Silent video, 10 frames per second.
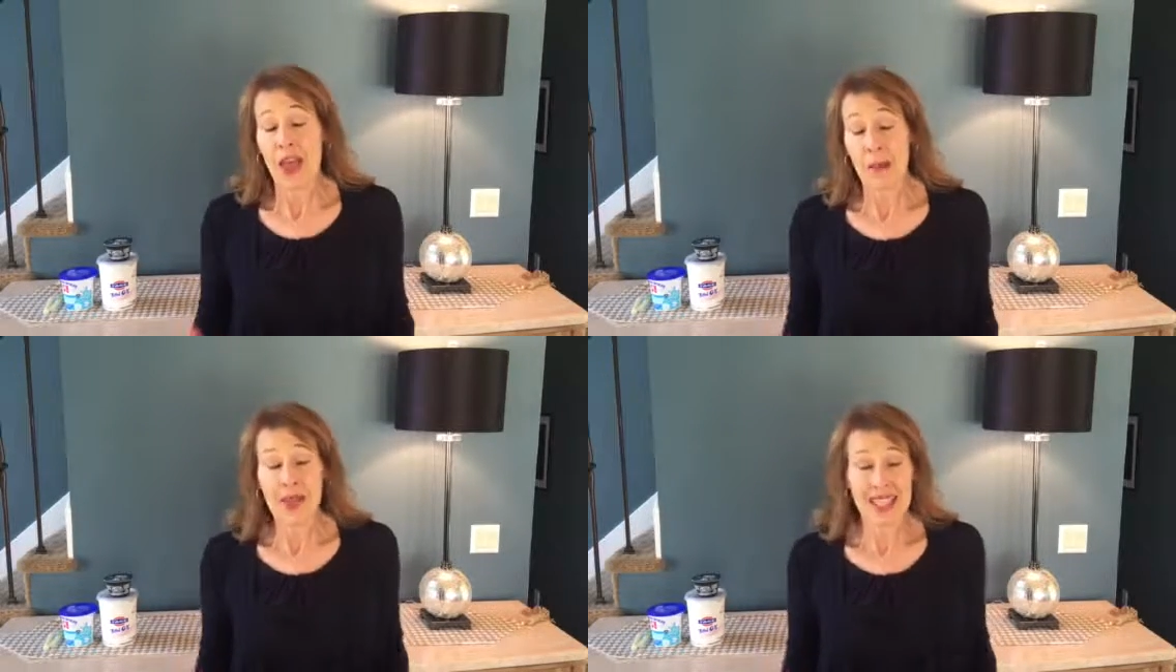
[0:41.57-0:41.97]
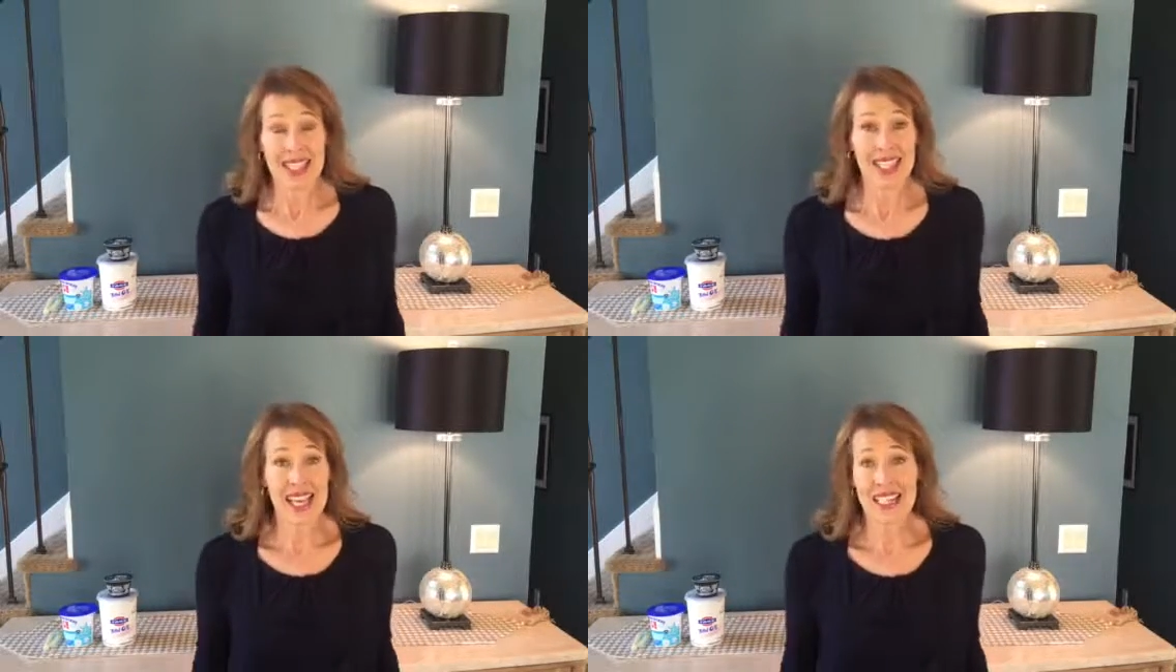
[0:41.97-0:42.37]
That being
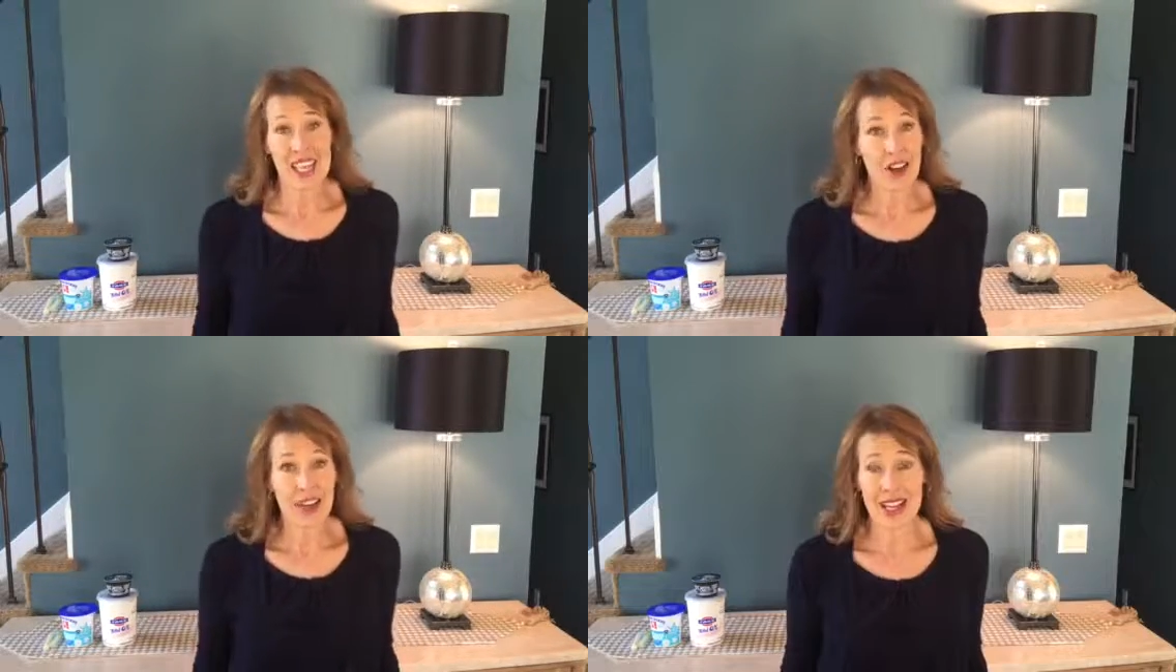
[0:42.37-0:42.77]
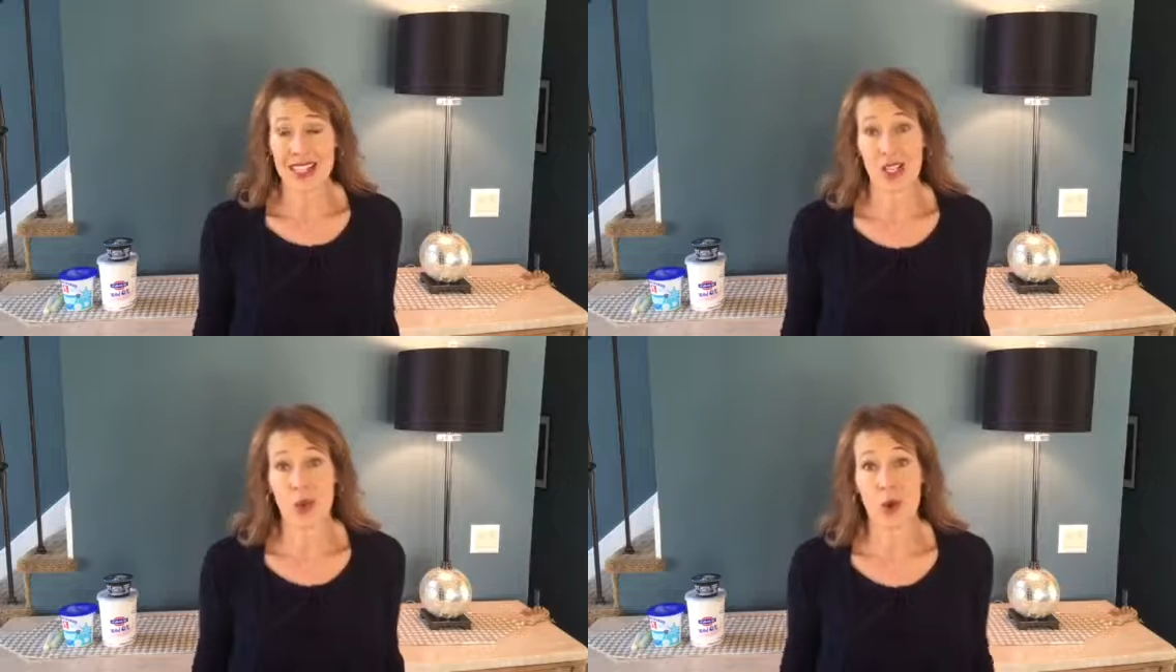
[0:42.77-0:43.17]
said, dairy
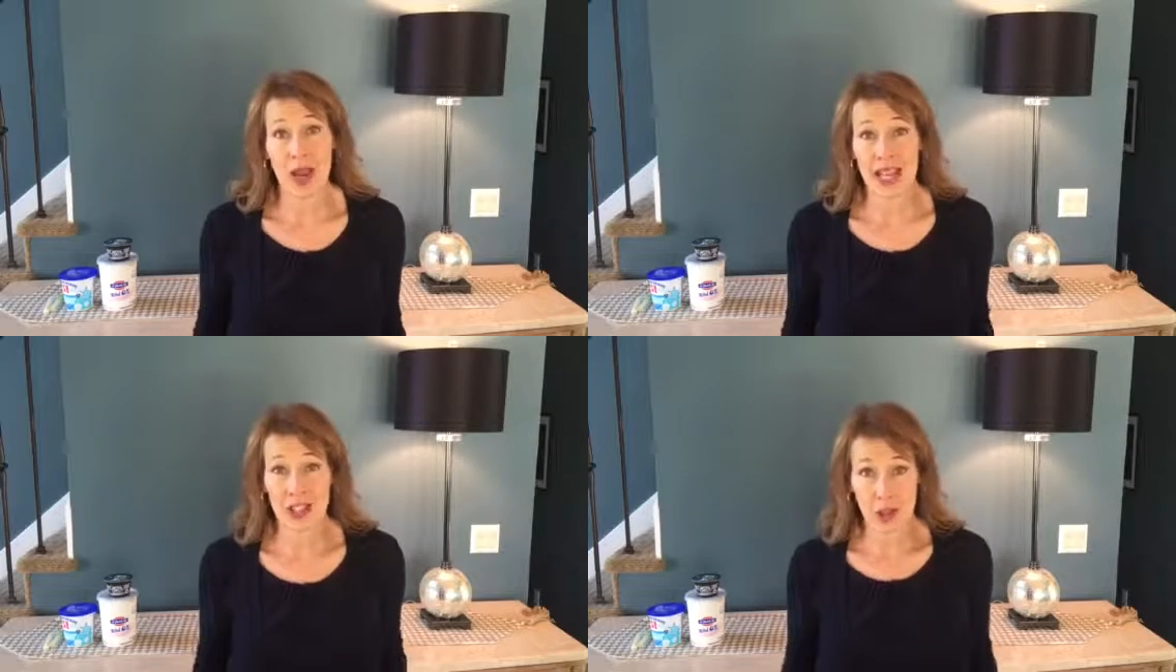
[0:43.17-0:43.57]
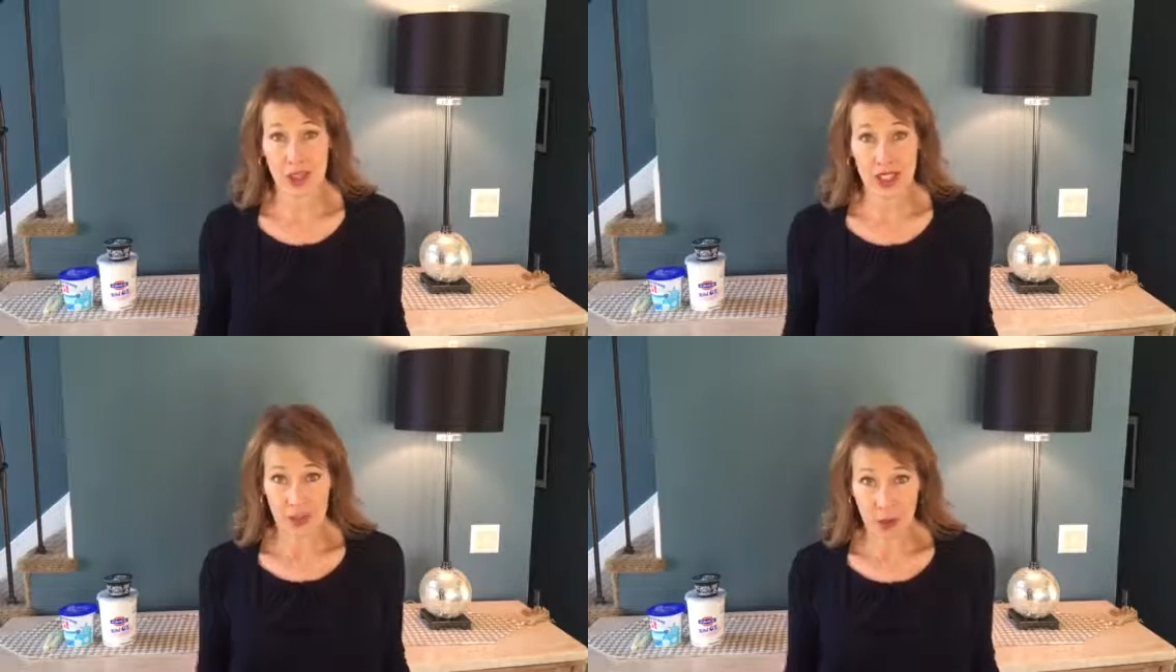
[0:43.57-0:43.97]
is a great
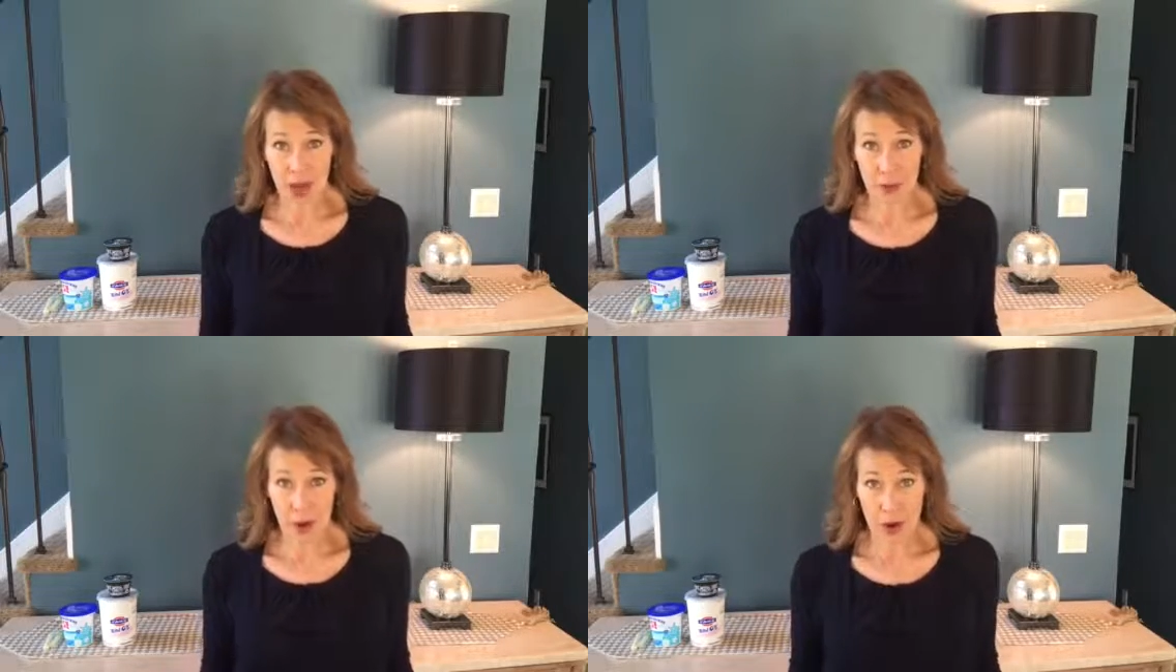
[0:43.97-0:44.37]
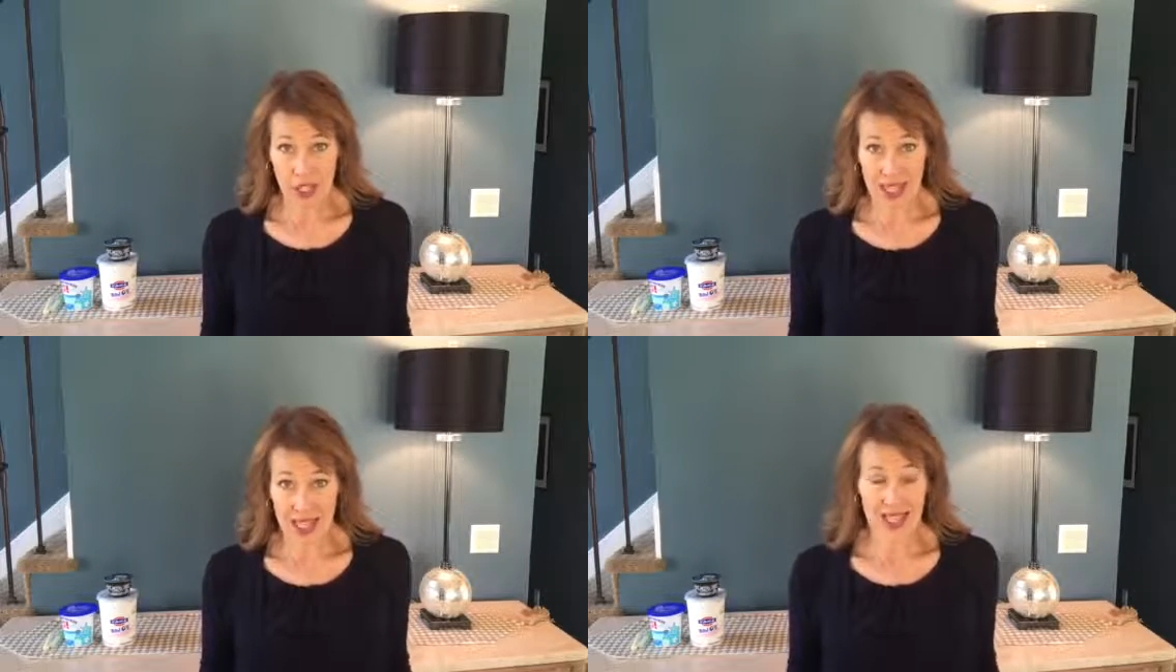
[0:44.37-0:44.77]
source of quick
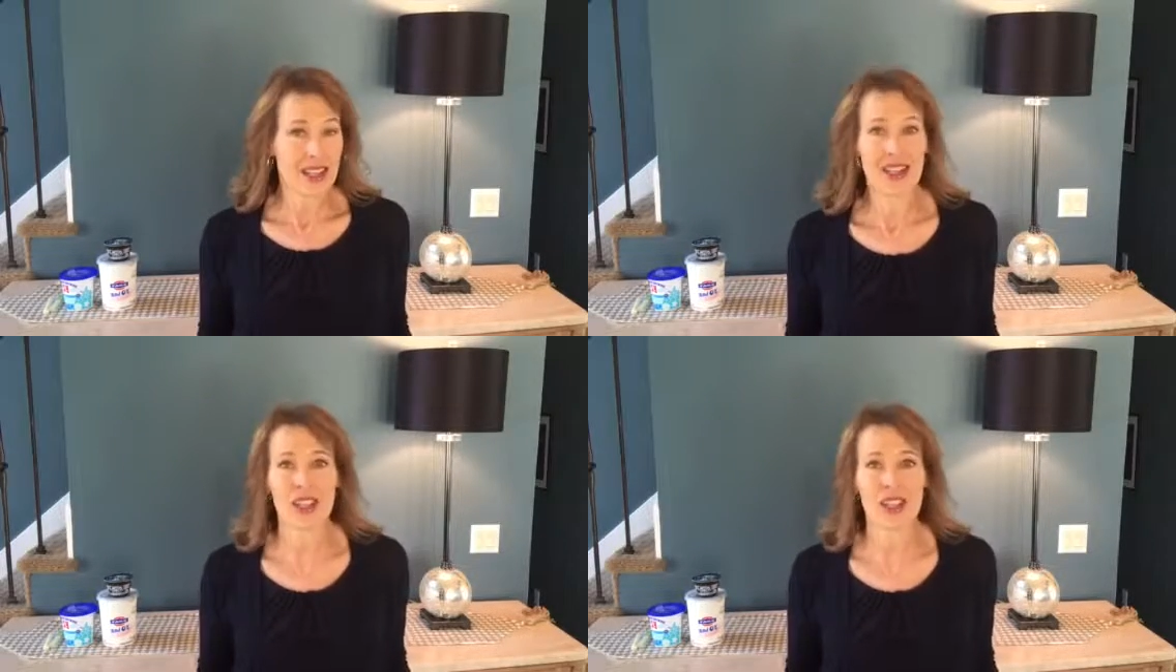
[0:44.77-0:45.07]
protein.